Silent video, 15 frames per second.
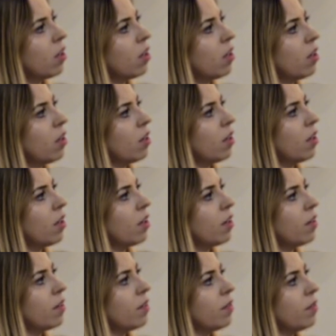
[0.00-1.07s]

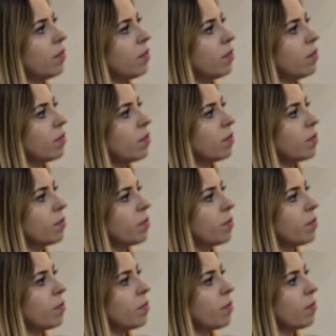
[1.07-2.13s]

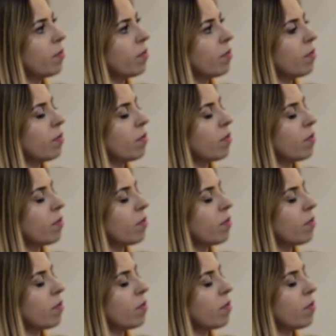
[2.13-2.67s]
(silent)